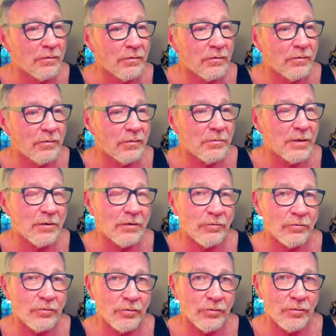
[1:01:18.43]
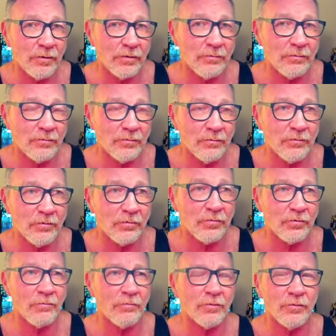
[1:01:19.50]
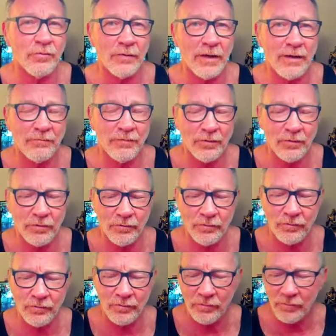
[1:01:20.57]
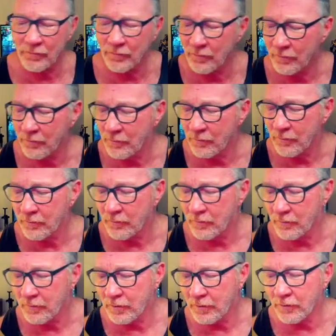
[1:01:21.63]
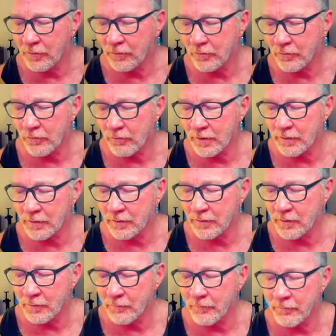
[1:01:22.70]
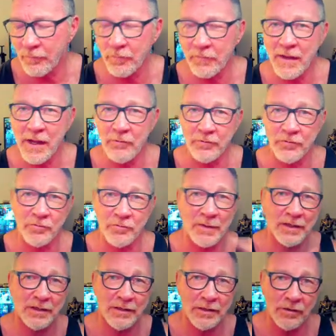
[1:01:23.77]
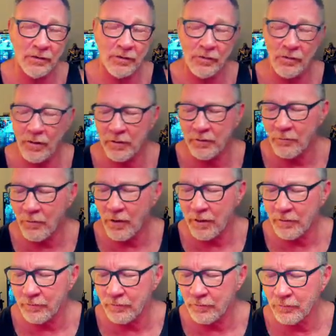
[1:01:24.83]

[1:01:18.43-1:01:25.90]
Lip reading: I've been here just over 2.5 years here in Korea, and before that we spent a year on Oahu,